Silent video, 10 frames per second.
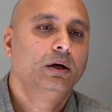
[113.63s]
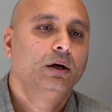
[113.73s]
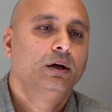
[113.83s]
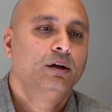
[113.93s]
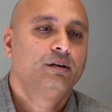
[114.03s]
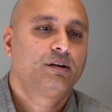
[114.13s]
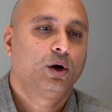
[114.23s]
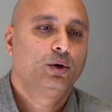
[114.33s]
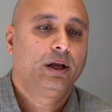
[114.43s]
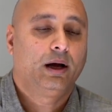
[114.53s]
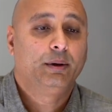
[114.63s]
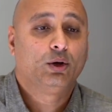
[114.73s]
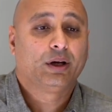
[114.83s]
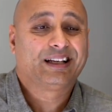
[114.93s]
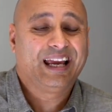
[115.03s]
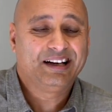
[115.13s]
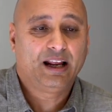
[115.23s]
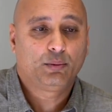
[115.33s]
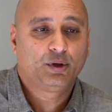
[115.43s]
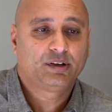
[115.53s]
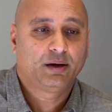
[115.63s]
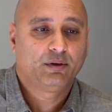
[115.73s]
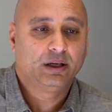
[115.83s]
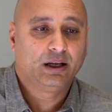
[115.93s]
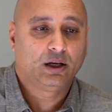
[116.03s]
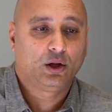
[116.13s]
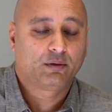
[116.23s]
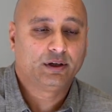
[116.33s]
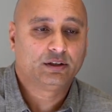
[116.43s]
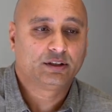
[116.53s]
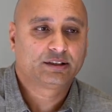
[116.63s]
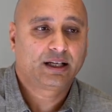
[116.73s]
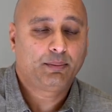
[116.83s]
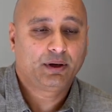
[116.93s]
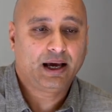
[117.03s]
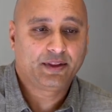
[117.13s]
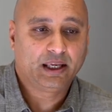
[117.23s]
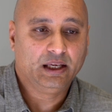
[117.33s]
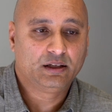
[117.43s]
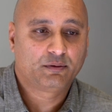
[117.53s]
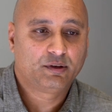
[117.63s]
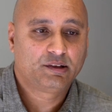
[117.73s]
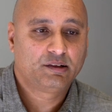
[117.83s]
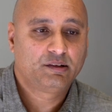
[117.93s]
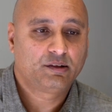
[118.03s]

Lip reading: So yeah, I mean, look, it can help you save a lot of interest. Couple of other key differences.